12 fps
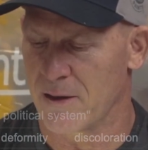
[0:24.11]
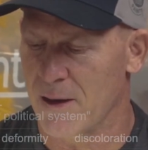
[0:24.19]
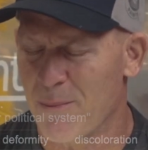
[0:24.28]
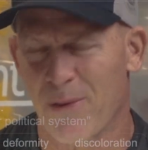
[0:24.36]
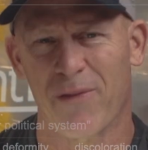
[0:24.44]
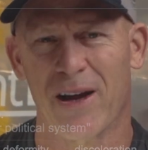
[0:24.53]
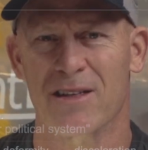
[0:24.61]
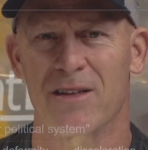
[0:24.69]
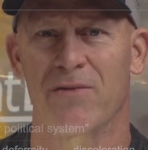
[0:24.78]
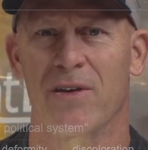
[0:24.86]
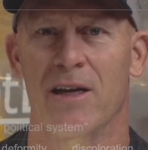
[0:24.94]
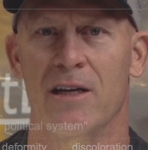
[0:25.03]

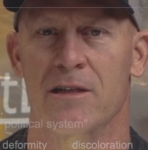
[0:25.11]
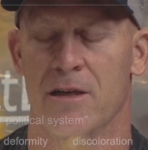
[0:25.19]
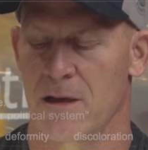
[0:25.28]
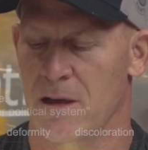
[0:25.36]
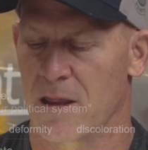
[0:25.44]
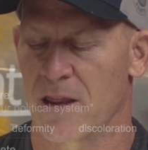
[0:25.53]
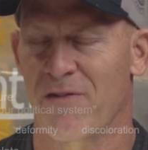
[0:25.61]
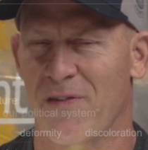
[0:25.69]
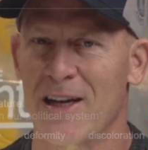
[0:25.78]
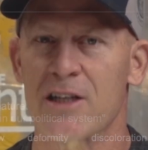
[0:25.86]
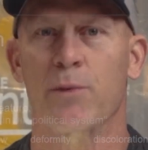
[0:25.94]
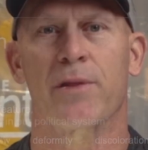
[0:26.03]
imperfection finish? The
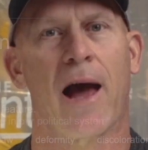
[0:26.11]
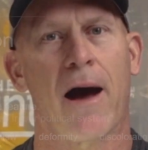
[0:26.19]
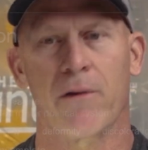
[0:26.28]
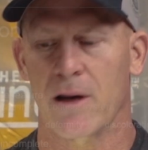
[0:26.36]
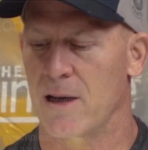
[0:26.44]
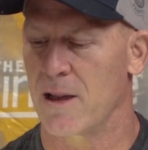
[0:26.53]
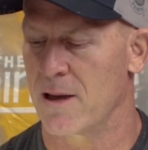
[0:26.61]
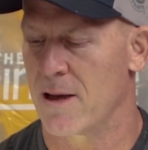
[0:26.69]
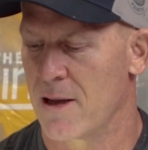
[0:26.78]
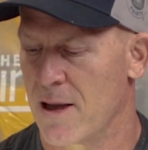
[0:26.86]
finish without any